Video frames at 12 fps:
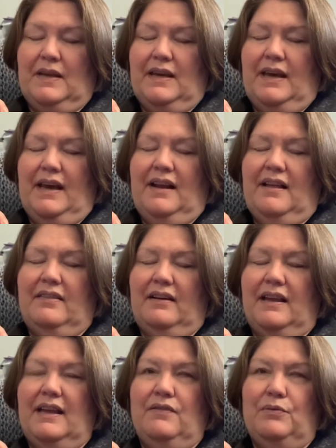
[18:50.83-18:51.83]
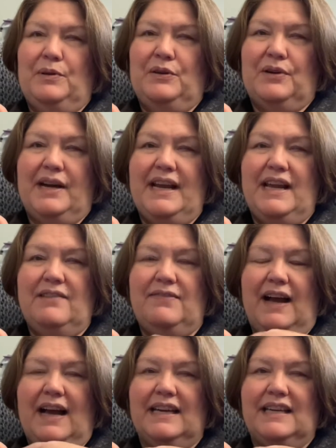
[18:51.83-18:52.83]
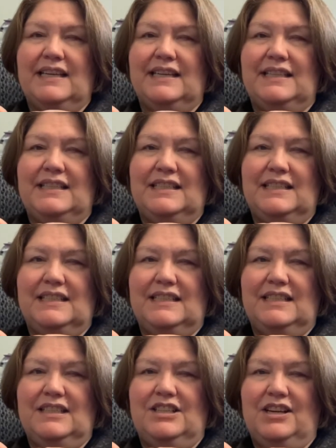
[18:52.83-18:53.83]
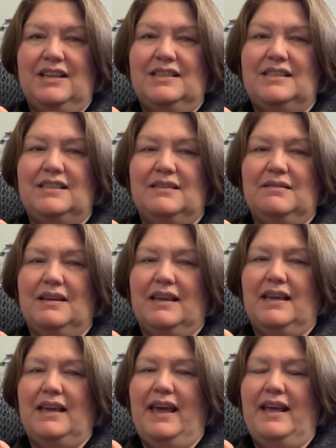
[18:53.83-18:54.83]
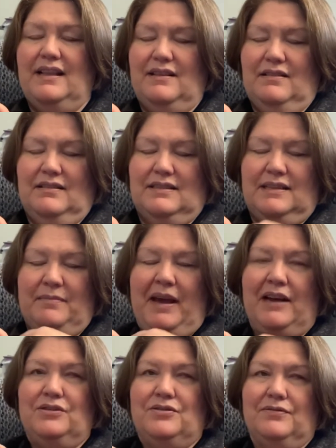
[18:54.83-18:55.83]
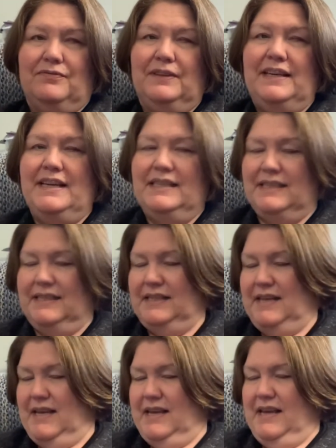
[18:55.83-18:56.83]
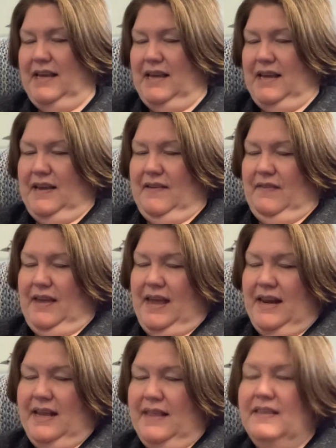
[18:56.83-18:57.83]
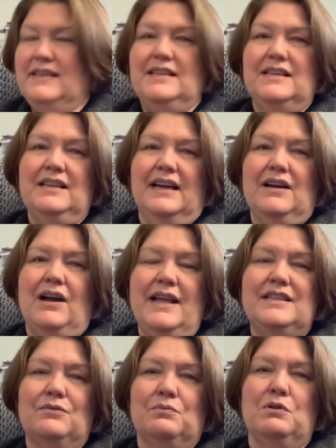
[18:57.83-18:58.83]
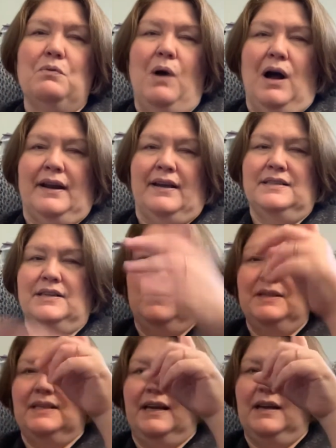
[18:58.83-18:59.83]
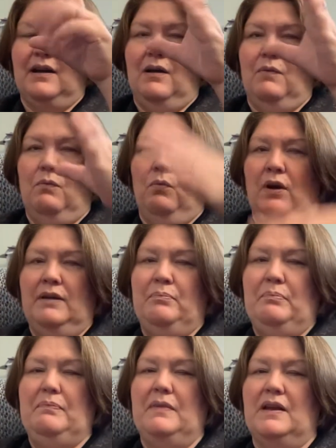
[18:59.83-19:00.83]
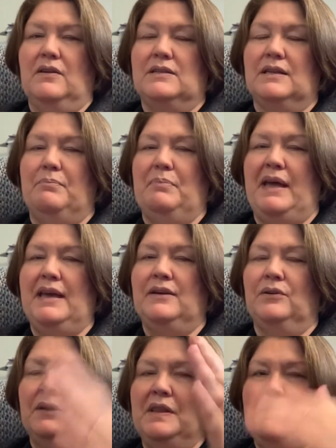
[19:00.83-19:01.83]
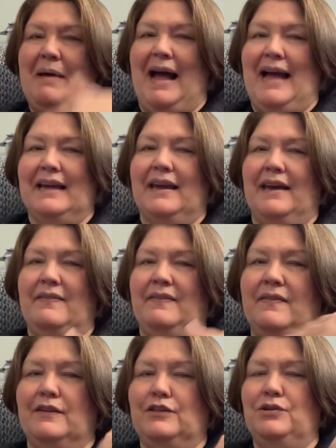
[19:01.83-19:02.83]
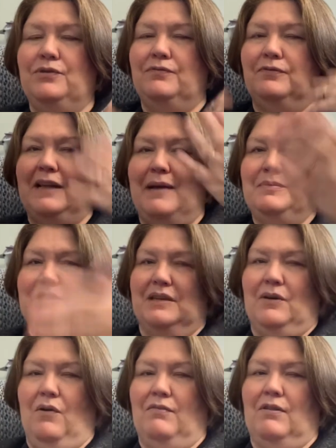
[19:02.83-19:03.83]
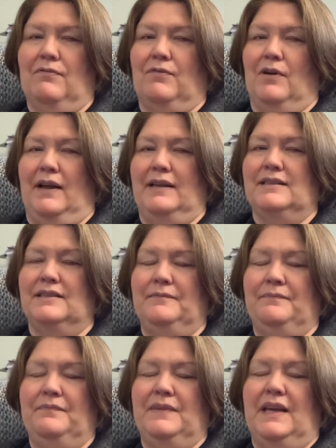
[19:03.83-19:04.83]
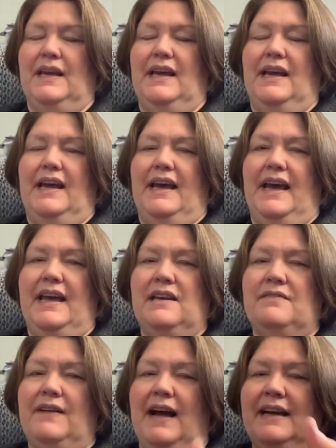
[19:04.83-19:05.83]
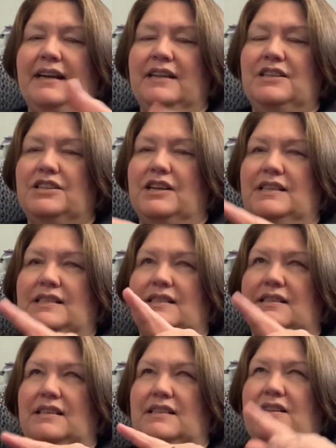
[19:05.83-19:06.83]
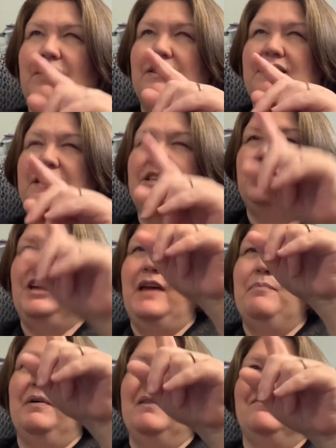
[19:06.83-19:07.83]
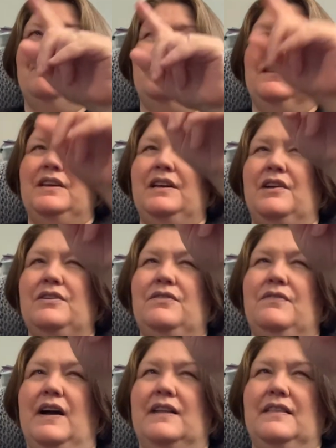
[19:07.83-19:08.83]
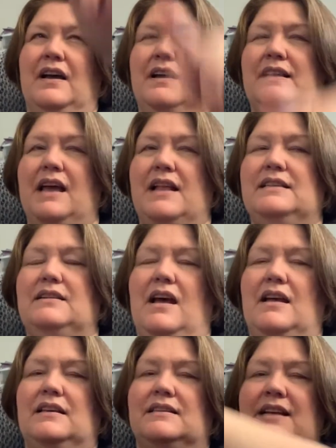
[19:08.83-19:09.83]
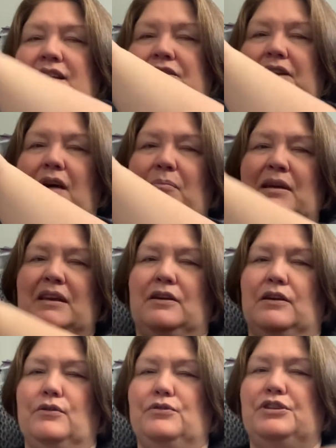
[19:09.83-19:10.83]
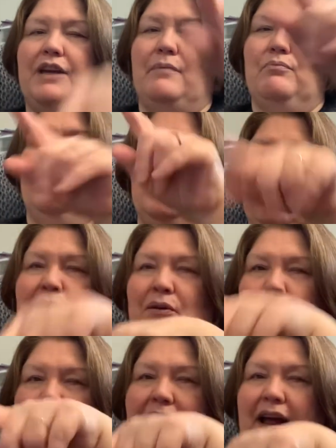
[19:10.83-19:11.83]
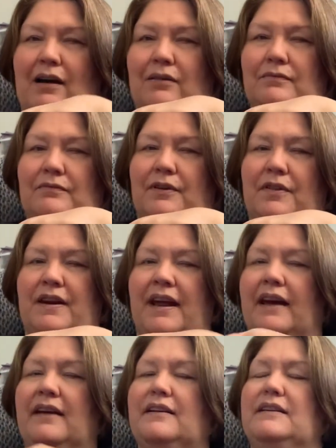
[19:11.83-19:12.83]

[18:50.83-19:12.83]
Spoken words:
And I thought it would be great if I could just get some extra fleece. And this is like it's a ruana. So it's like it's a panel in the back and 2 flaps that go over the front. And if I could so it's the shape of, you've got, it's essentially a big U shape with the middle cut out for the neck.